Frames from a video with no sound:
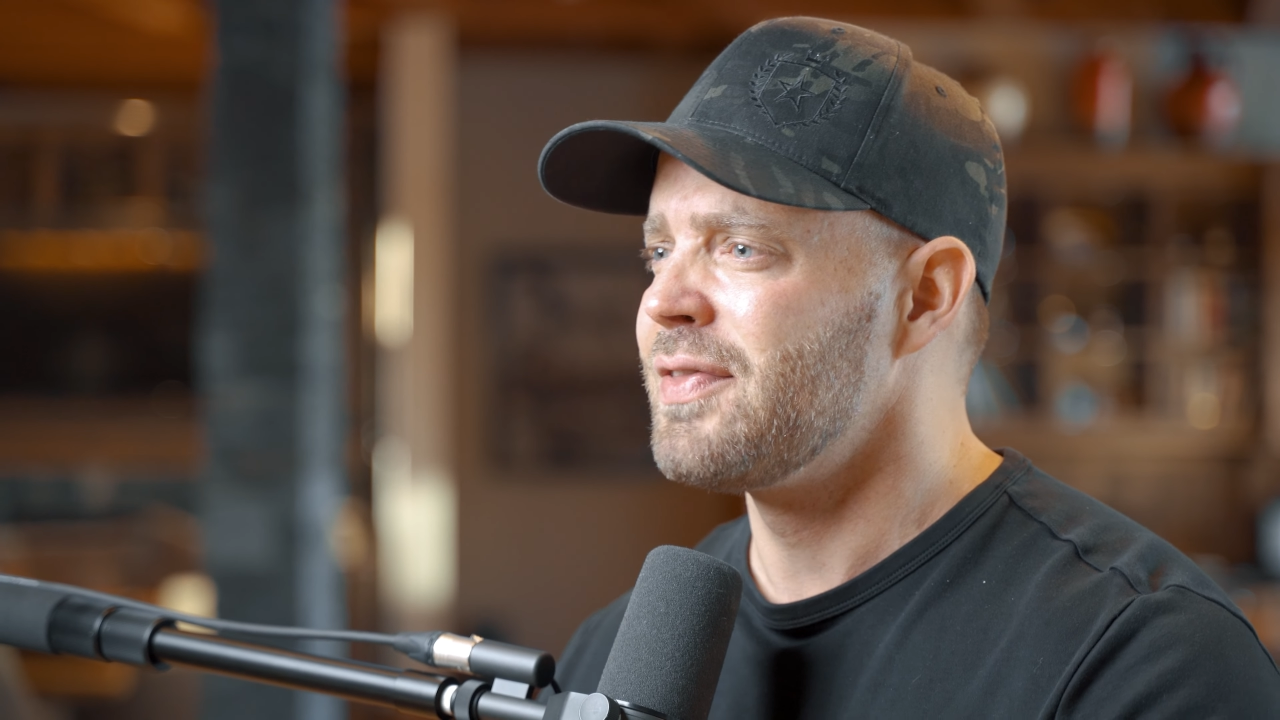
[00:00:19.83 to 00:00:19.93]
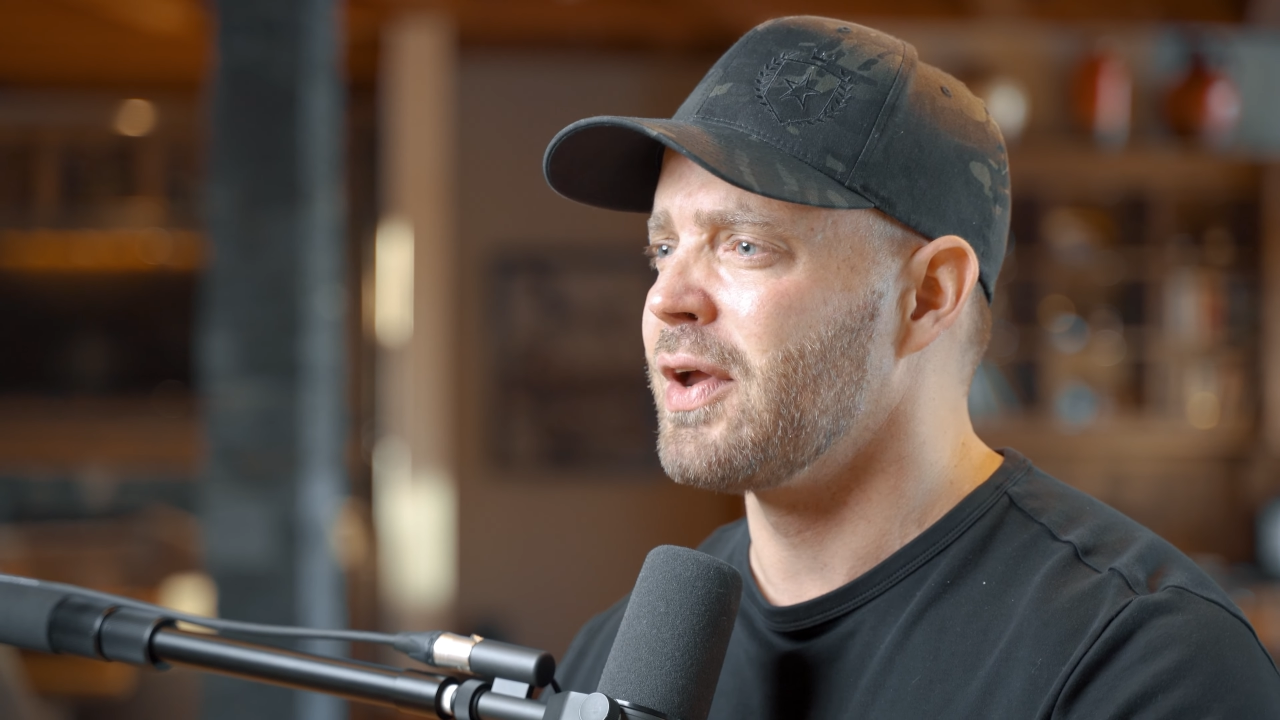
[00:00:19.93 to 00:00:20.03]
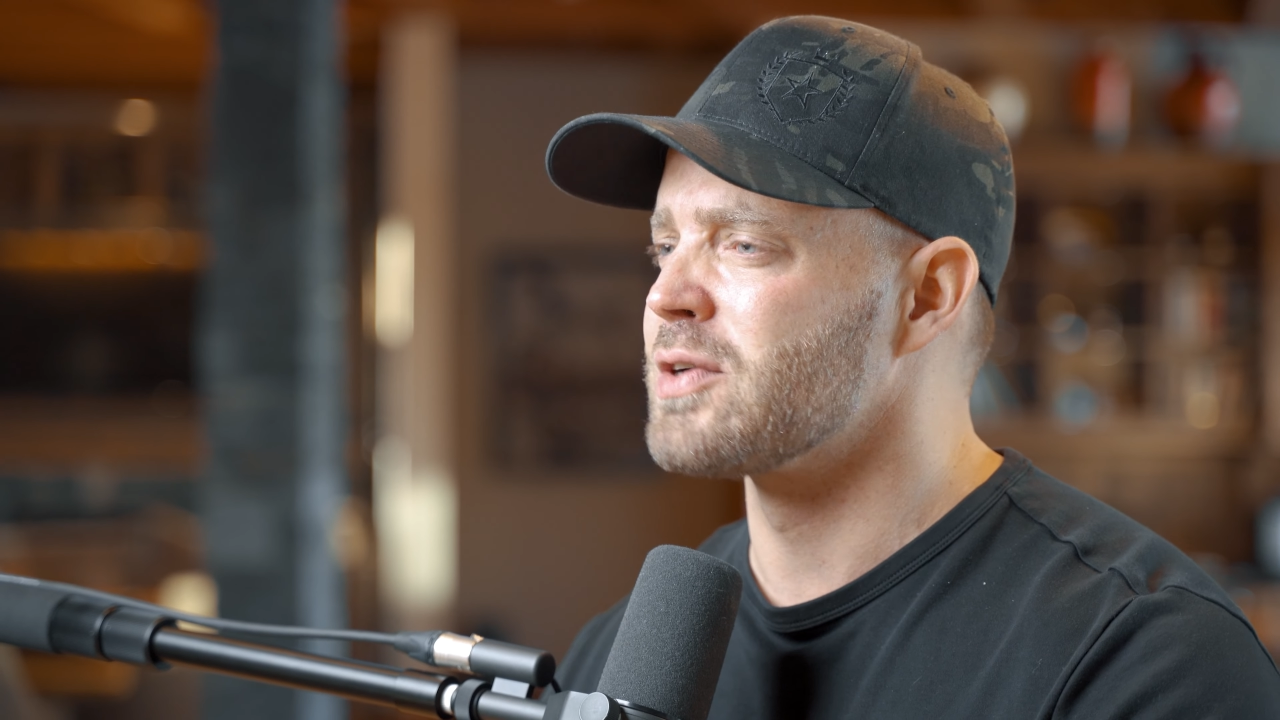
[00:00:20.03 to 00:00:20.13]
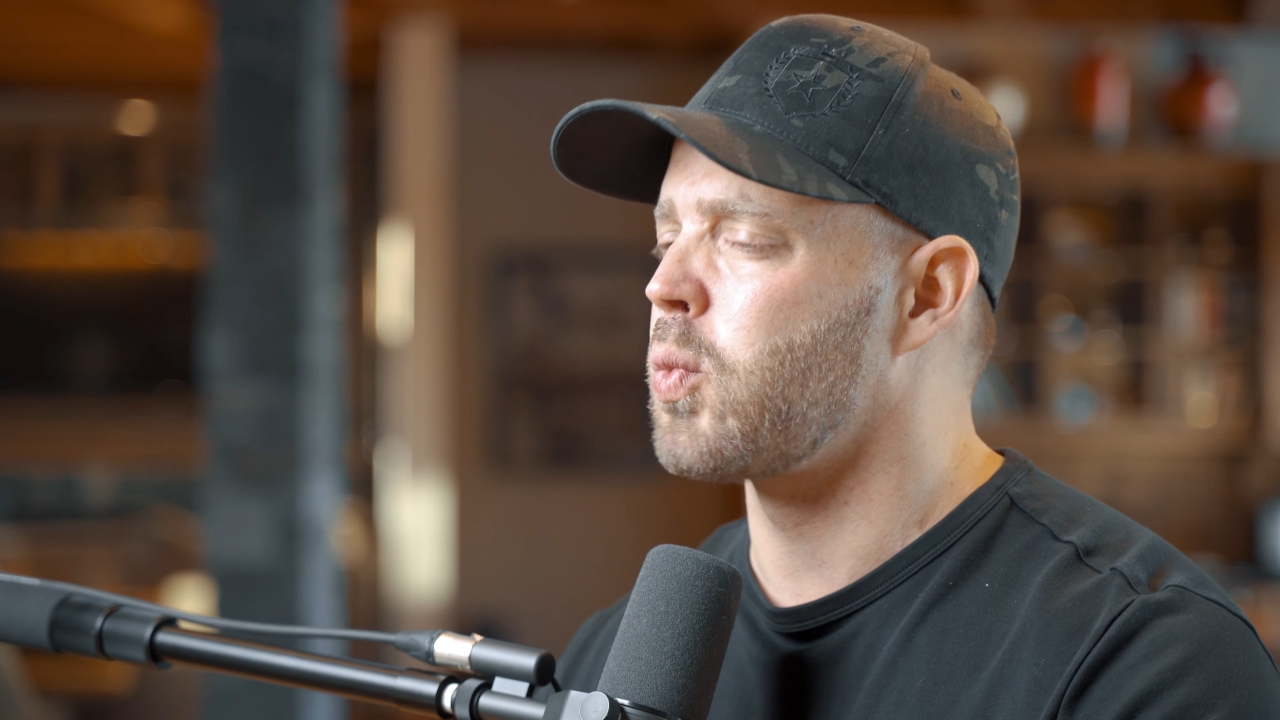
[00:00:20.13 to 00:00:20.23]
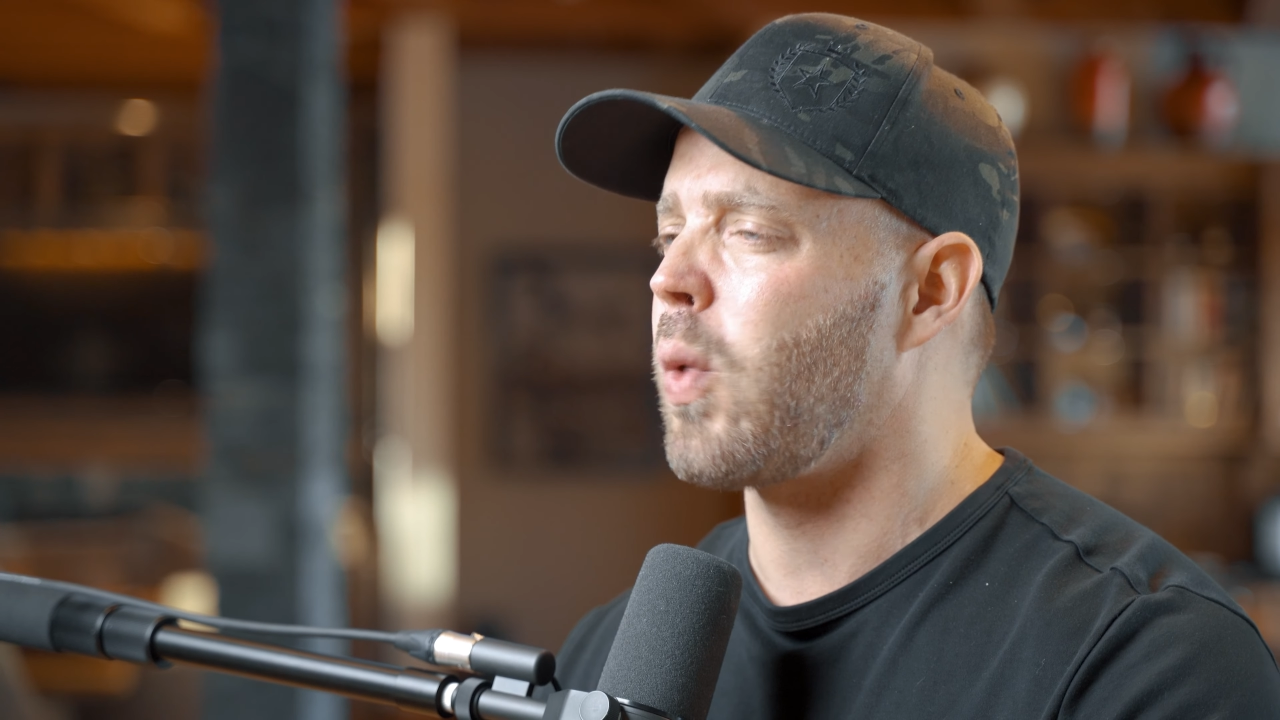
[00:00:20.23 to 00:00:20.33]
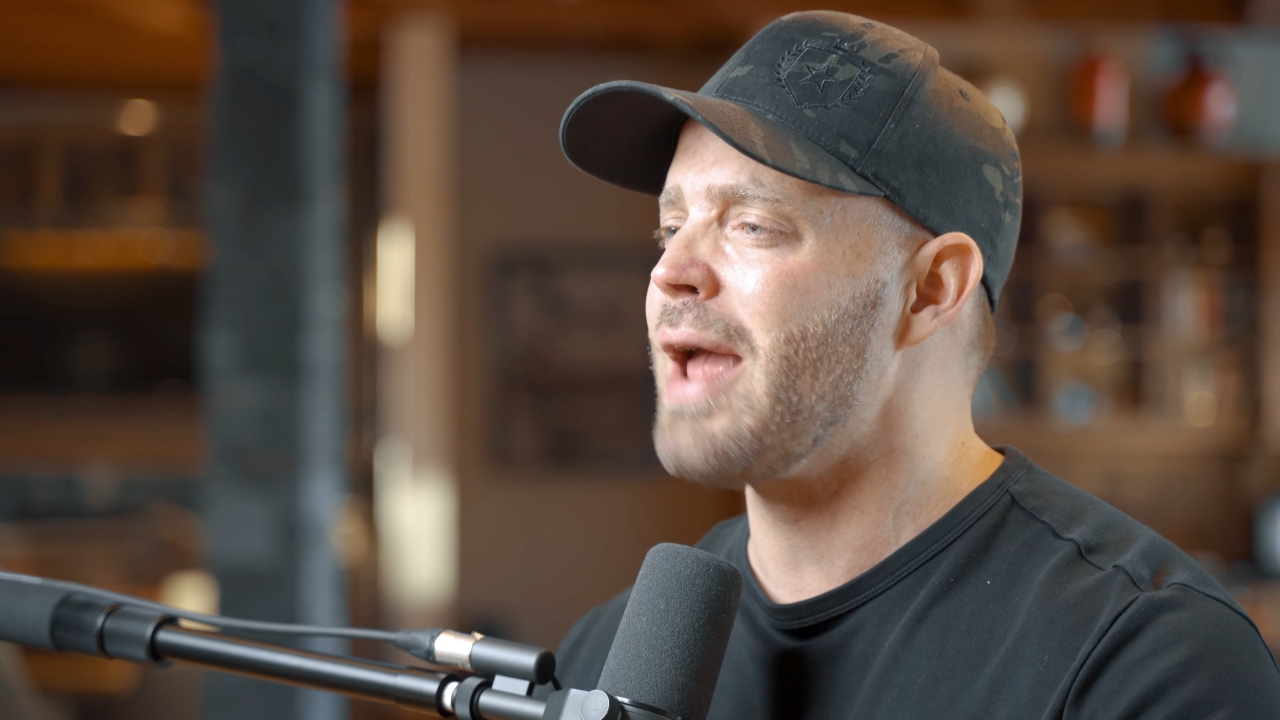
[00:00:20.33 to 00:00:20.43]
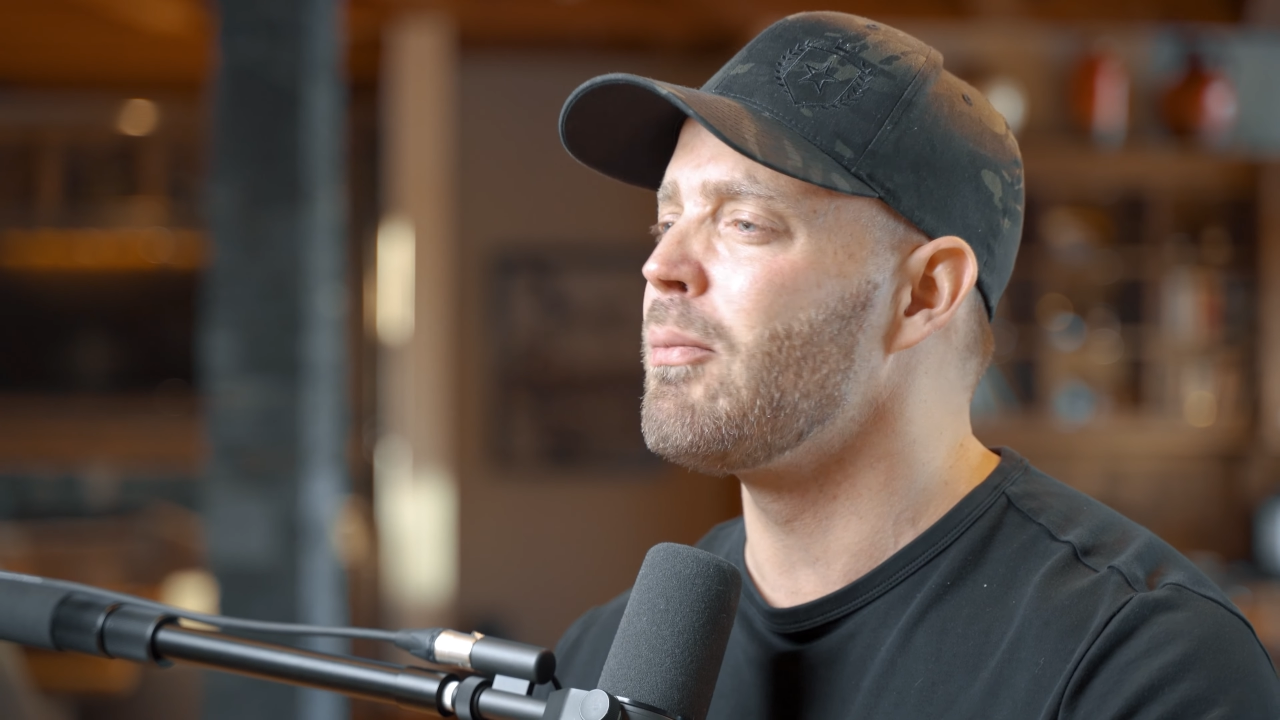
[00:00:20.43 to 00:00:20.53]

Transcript: there's way